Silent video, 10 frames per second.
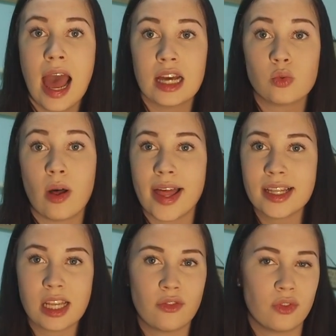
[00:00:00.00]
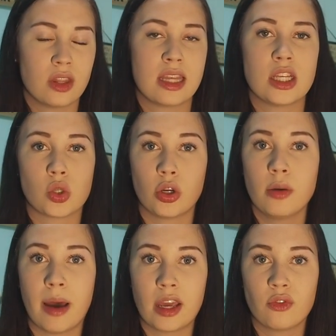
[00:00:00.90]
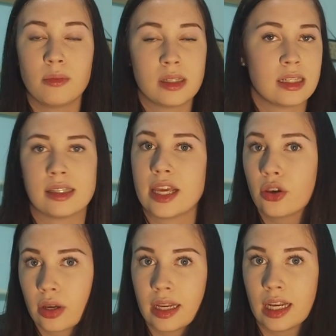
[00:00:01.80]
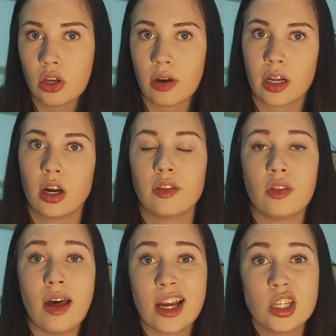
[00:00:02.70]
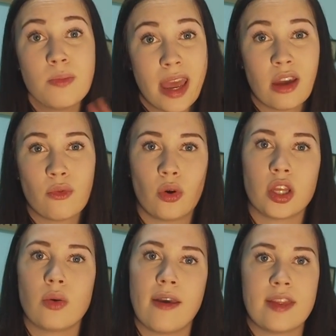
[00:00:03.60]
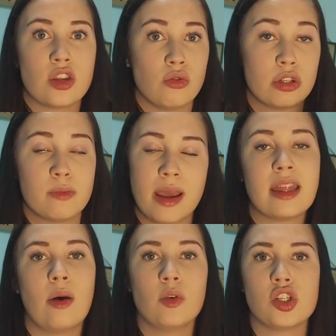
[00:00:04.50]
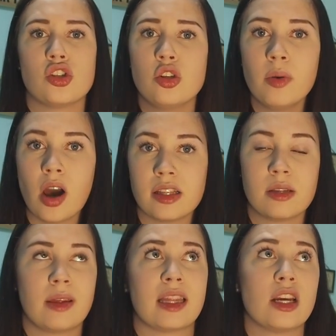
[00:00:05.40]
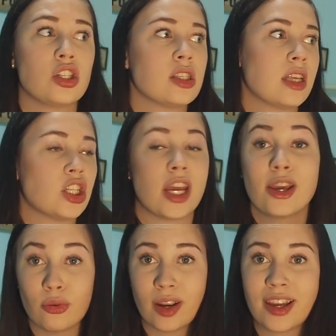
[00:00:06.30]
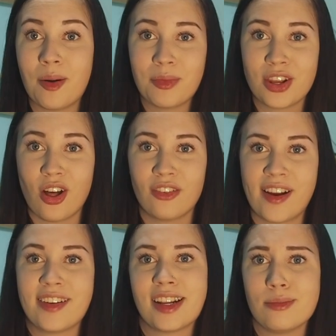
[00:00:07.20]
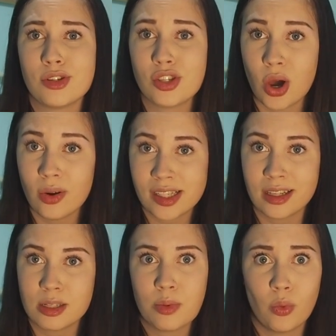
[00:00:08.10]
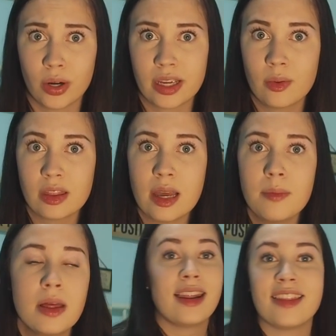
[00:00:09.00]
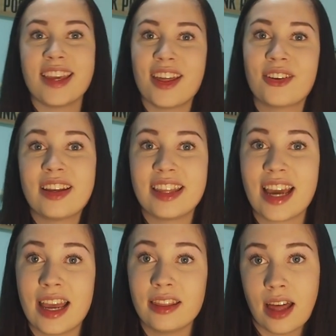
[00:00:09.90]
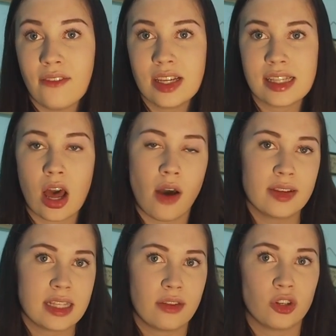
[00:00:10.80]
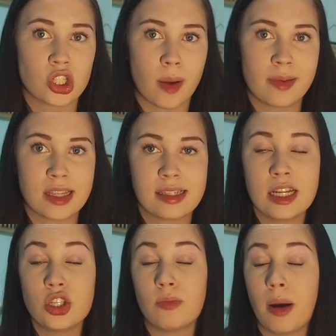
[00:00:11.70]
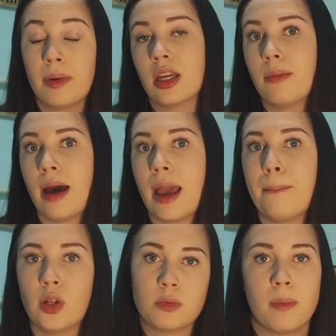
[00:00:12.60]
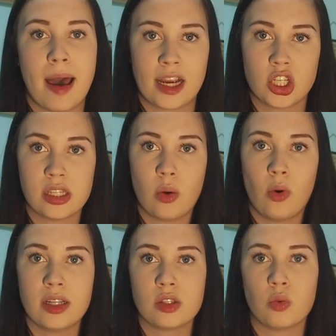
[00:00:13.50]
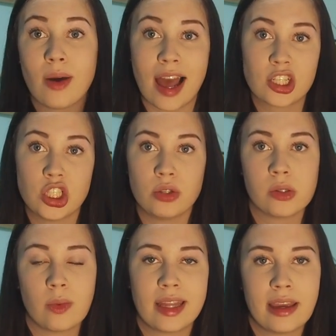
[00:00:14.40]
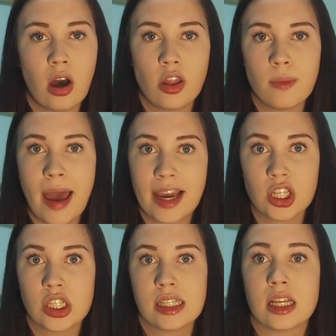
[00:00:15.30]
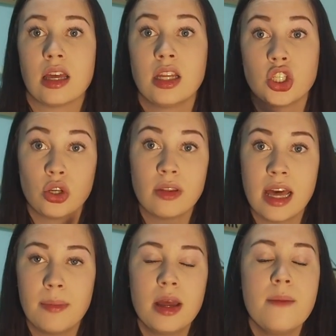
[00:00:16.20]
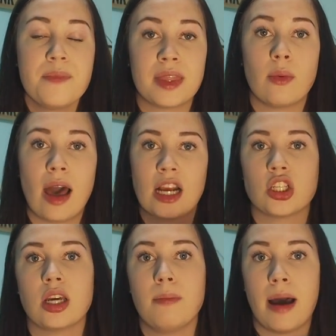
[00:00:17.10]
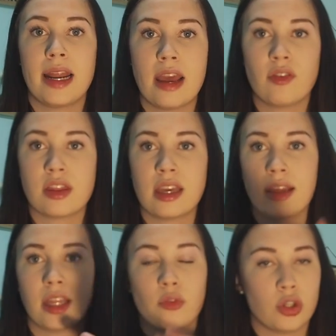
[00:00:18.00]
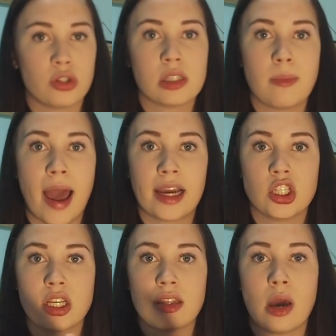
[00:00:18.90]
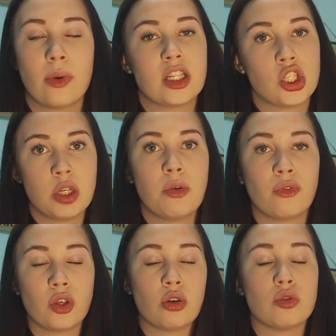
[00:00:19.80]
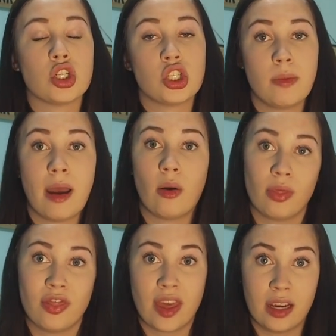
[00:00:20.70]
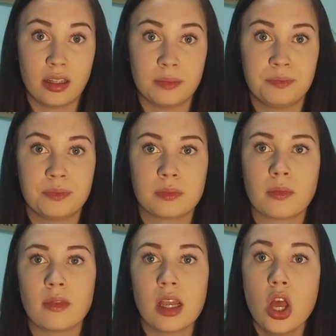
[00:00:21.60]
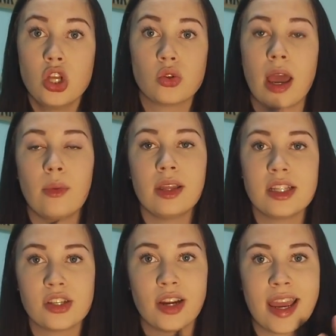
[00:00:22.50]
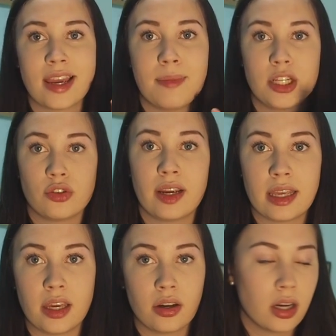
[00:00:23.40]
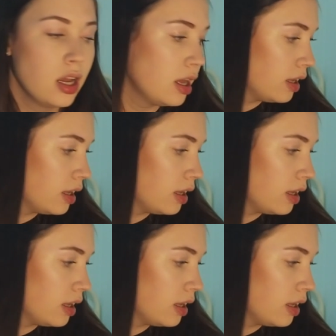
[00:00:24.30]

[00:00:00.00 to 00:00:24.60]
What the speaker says: as well as if the store you're buying from doesn't take your Canadian credit card, they'll actually pay it for you and then you just pay them, which is super awesome. Like, they are just such a great company all around and I'm so excited to be working with them. The other great thing I love is that obviously if you're shopping in the States, you're probably gonna buy multiple packages at once. What they'll actually do is when they get all the packages to them, they will actually combine everything and like reduce the packaging, that way it's cheaper for you to ship out there. So I will insert a picture right here.